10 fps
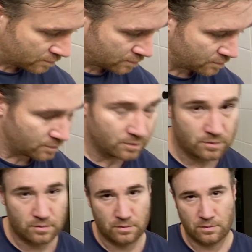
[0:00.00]
I've
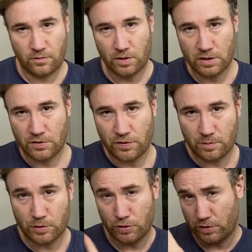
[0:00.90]
got this
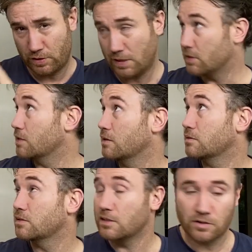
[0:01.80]
Philips Hue sensor that
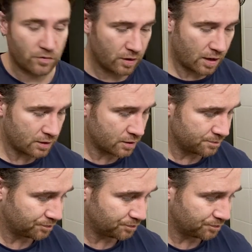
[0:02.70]
sets off the lights.